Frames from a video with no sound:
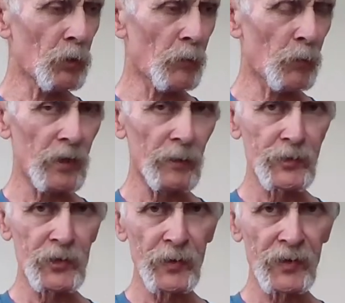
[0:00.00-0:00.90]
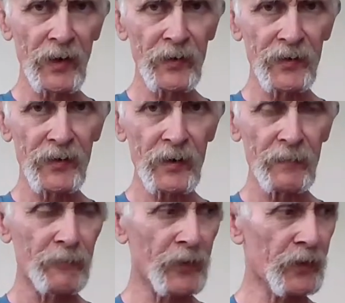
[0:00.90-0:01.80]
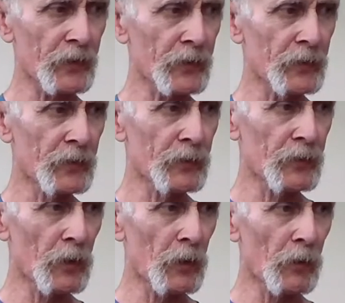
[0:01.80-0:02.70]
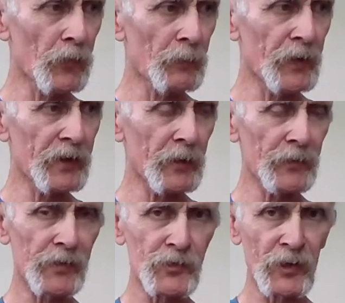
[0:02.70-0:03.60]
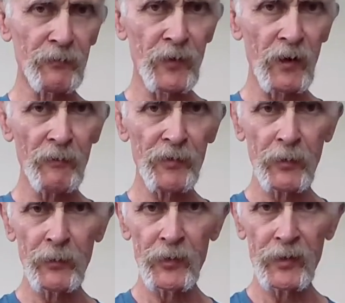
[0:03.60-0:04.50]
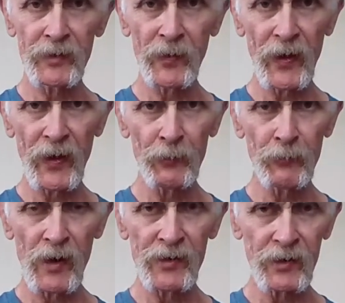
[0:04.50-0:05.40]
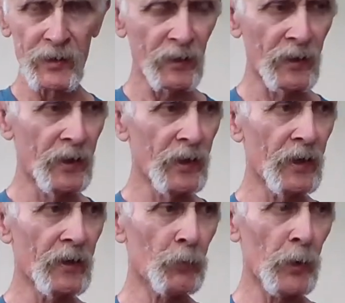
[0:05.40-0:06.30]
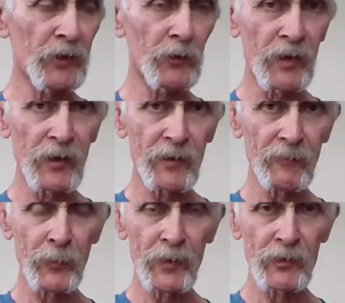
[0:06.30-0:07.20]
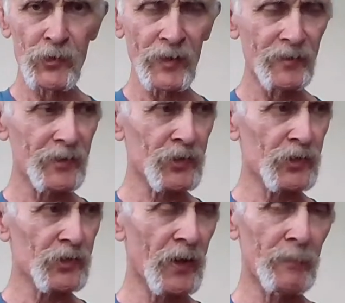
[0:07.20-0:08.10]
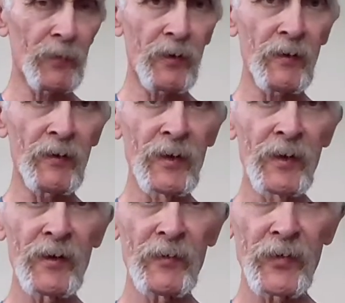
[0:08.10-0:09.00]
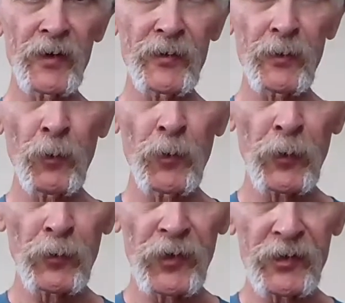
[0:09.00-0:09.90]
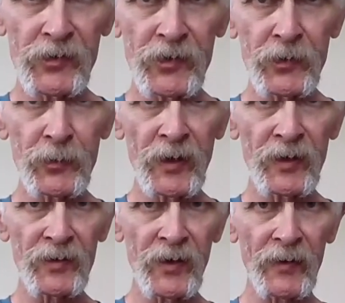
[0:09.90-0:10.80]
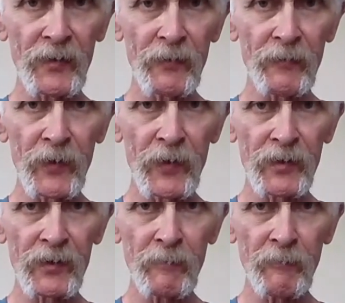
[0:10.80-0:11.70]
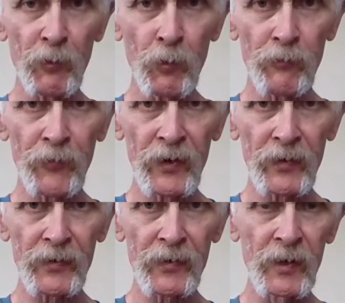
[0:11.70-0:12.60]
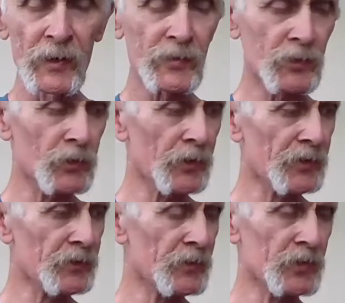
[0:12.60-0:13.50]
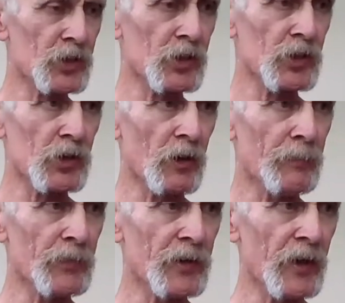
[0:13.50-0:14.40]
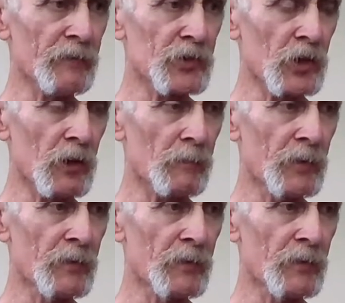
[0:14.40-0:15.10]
what I would do is get the second finger on the B on the string 5, so that it's there ready for when you need it, for when you transition to that bar. And then all you'll need to do is get the 1st and 4th fingers to cross to the G sharp and the F sharp.